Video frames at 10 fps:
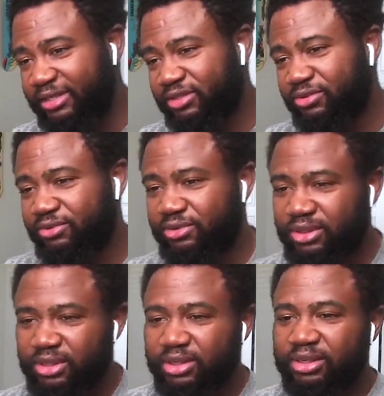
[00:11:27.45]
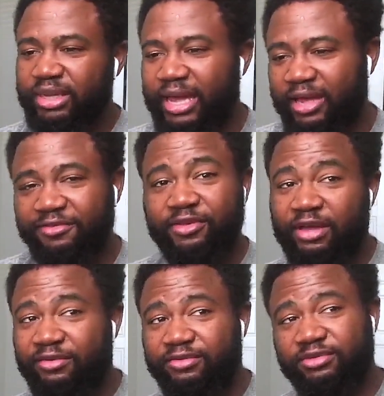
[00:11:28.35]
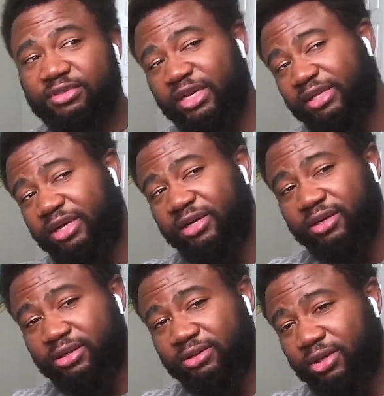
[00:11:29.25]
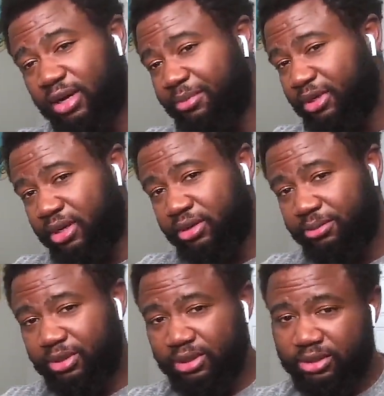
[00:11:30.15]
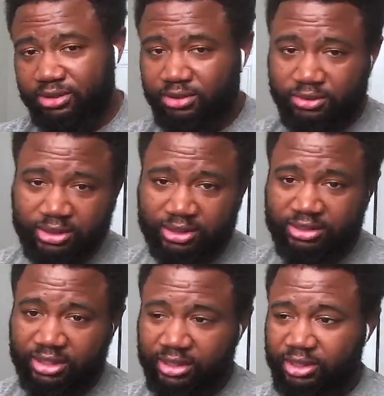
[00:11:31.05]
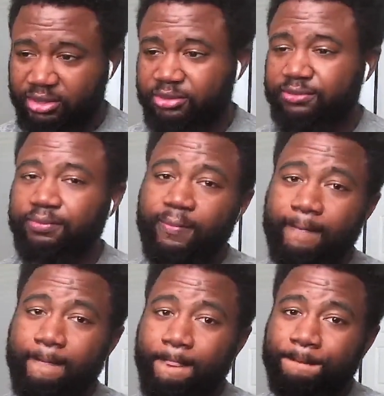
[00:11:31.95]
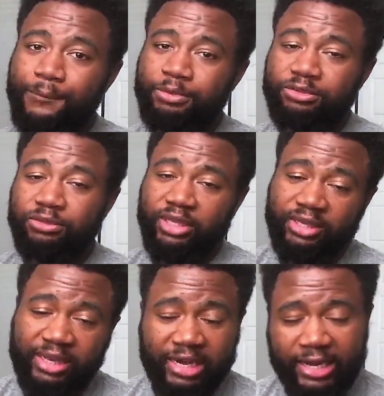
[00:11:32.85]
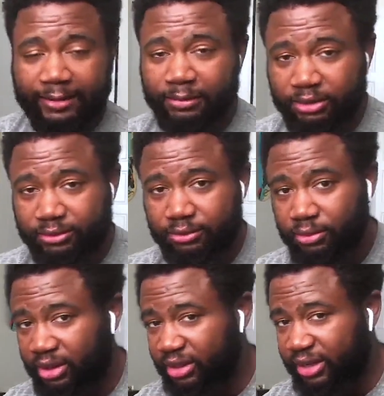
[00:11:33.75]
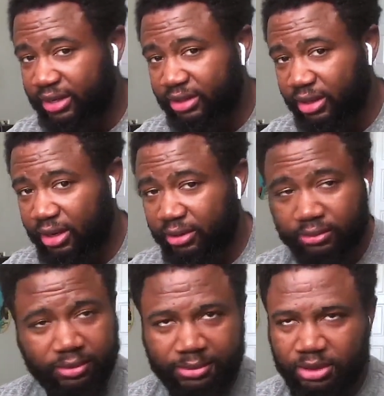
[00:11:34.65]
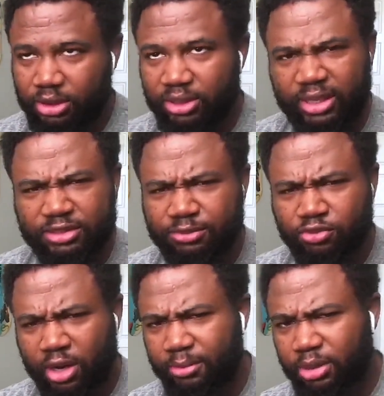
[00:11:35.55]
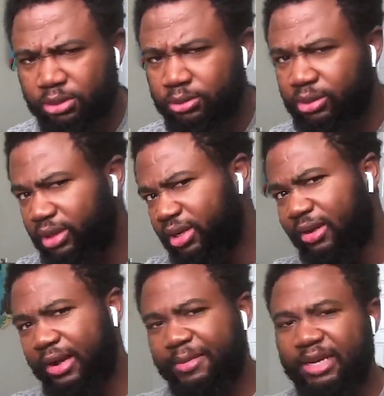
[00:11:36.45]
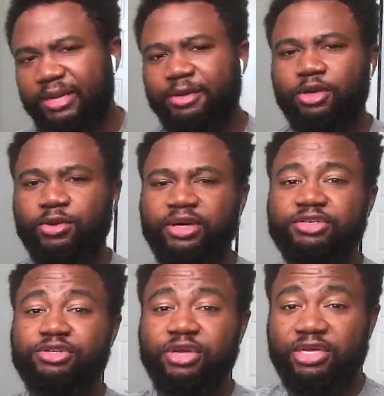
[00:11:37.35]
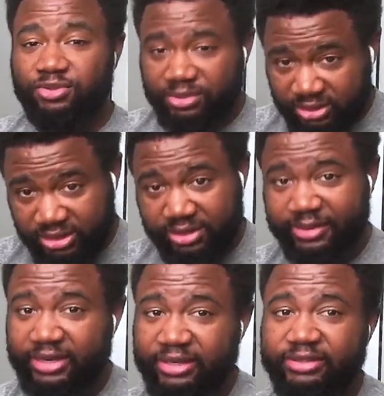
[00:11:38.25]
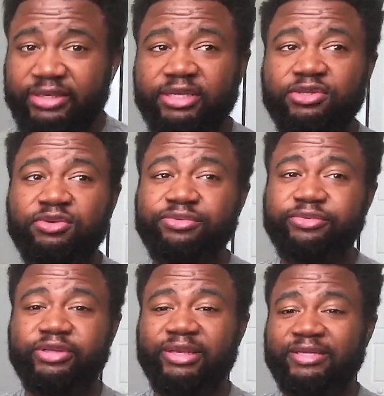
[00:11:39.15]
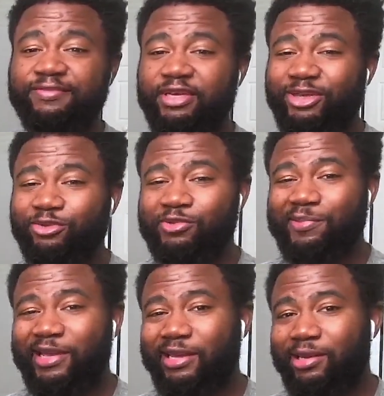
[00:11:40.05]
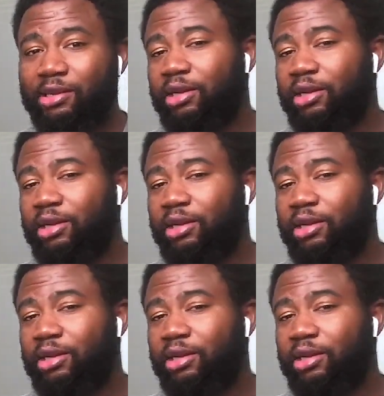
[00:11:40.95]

So yeah, if you haven't checked out the Tom MacDonald playlist, go ahead and check that out. Hit that like button, hit that subscribe button, comment, let me know what else you guys want to see, man. Stay tuned for the next videos, man.